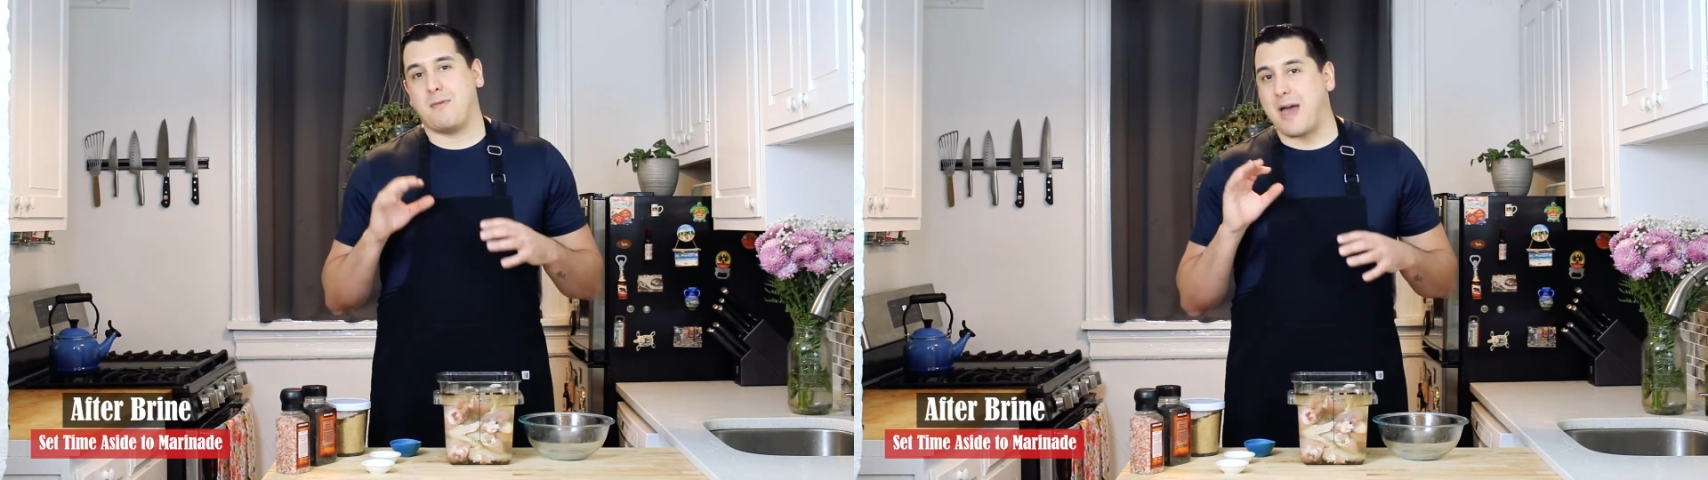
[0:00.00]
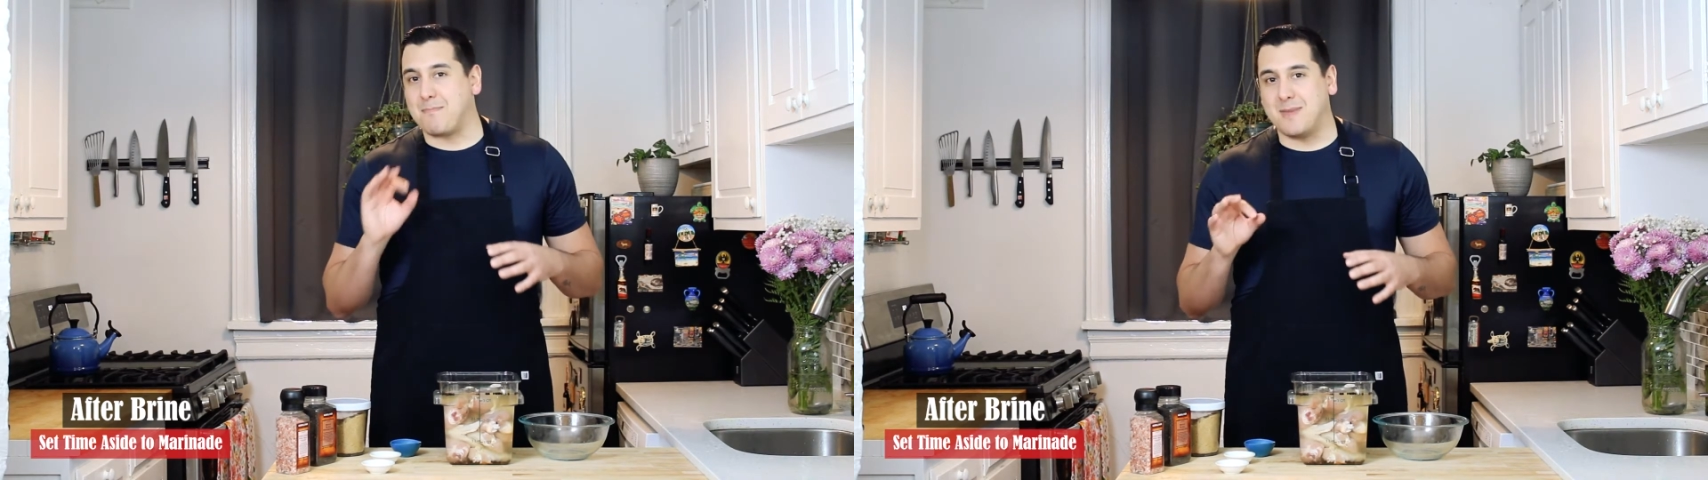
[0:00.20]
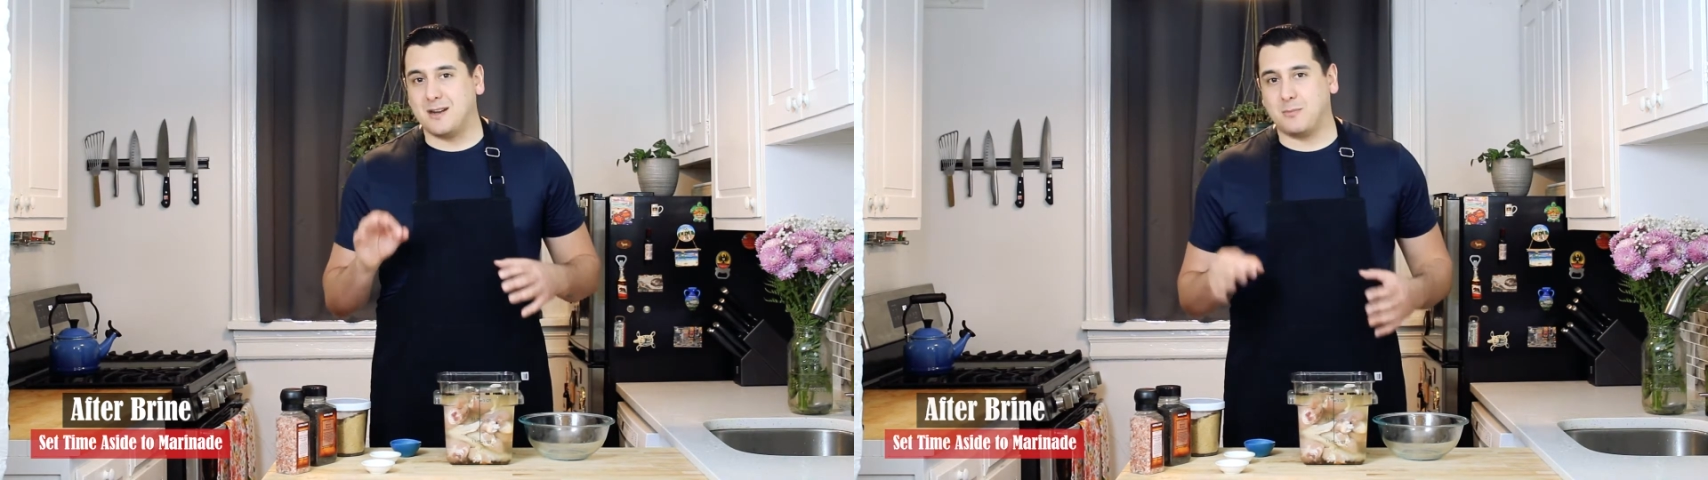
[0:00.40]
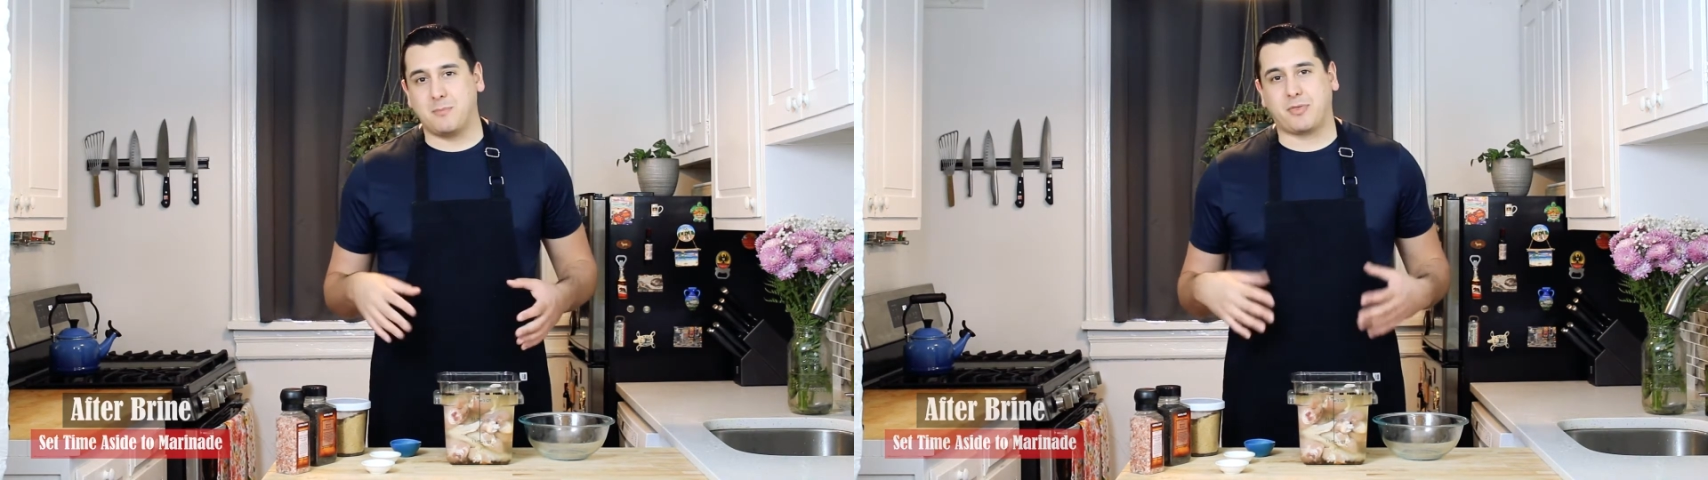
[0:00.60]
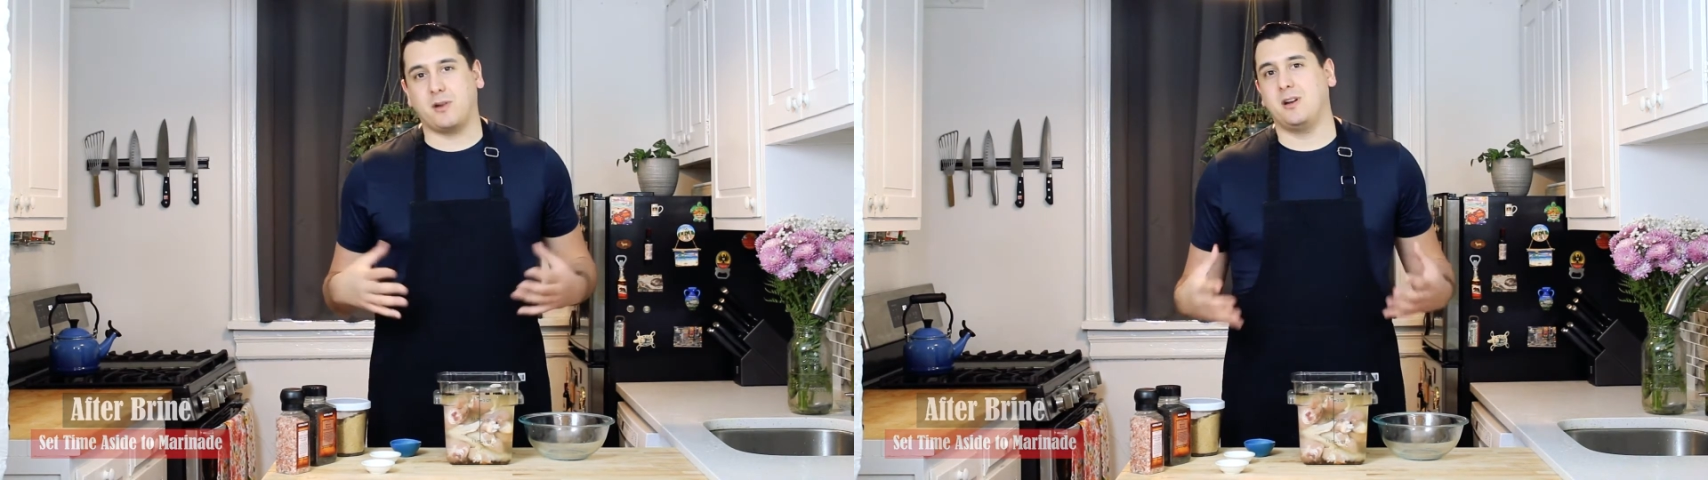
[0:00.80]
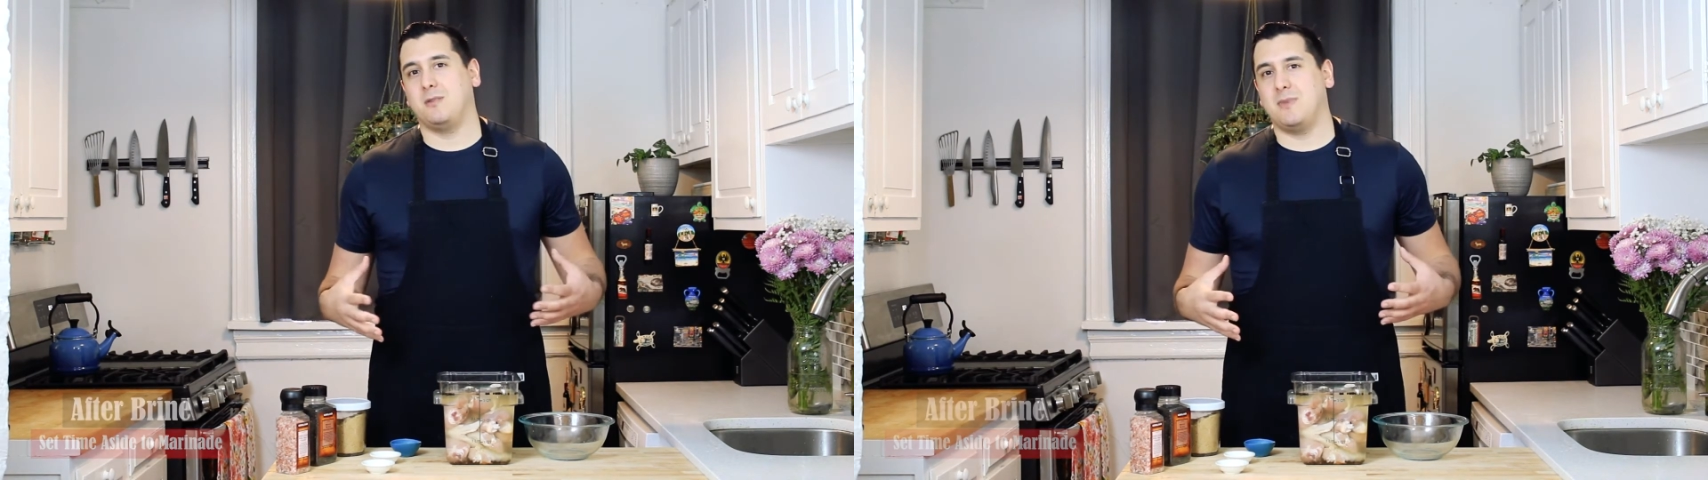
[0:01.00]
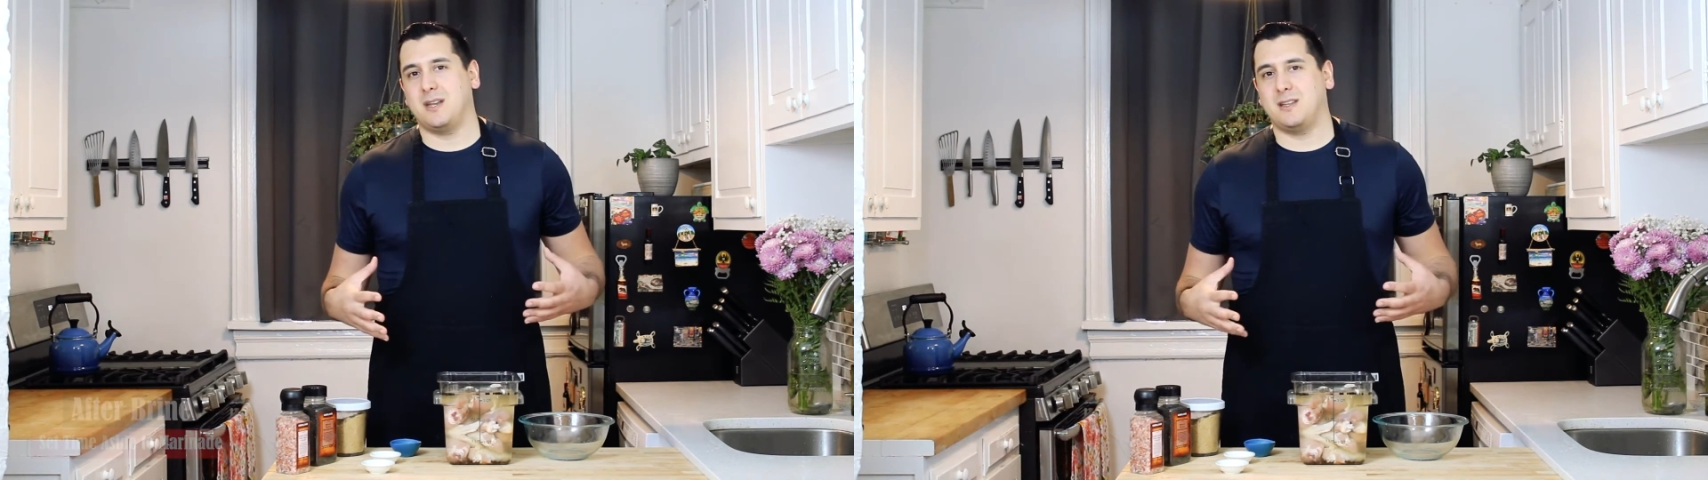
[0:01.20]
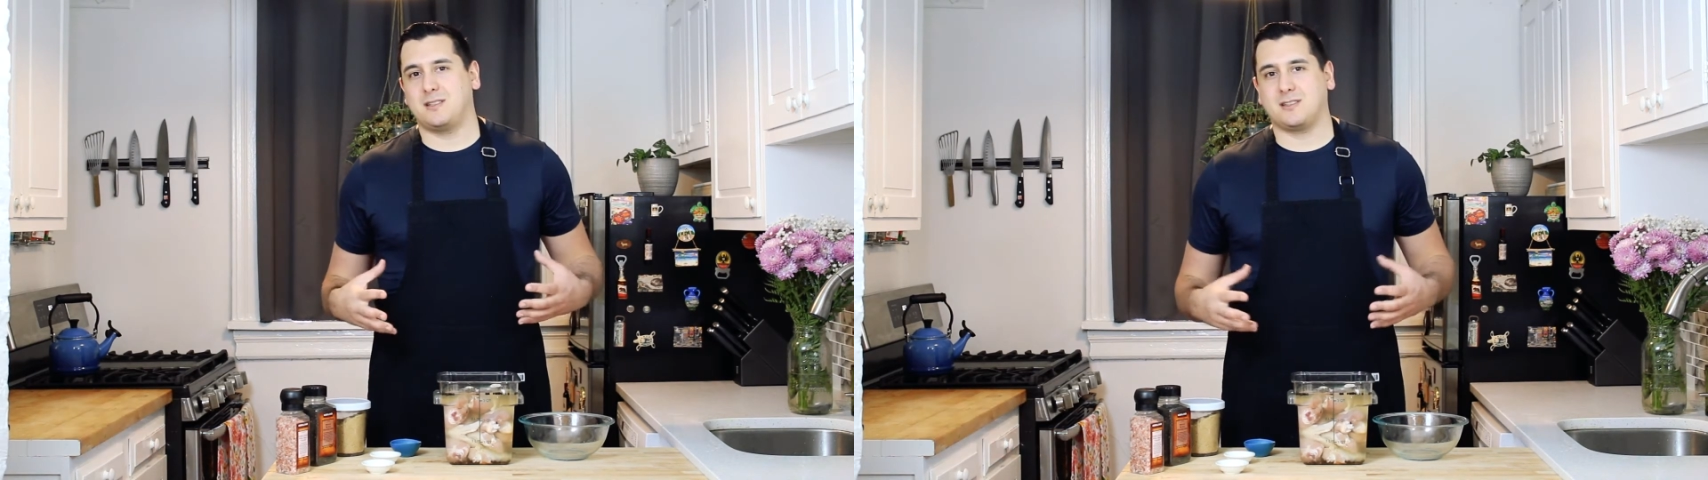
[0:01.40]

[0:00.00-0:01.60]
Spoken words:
at minimum 30 minutes.